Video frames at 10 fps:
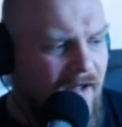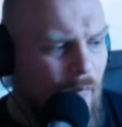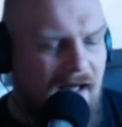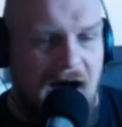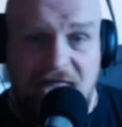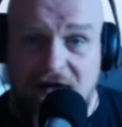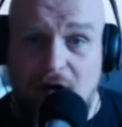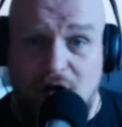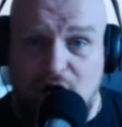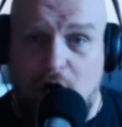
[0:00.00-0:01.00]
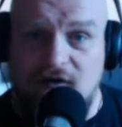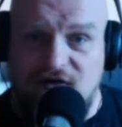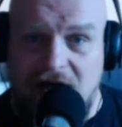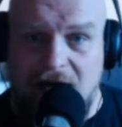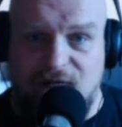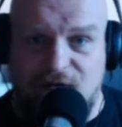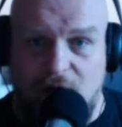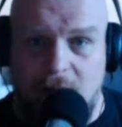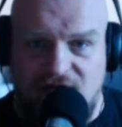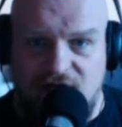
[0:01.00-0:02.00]
we have a lot of contact
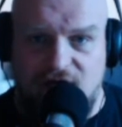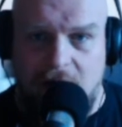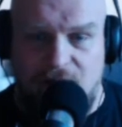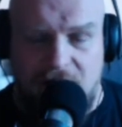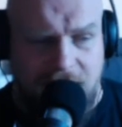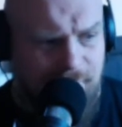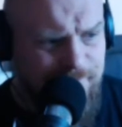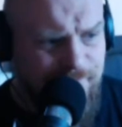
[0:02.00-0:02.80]
from listeners out there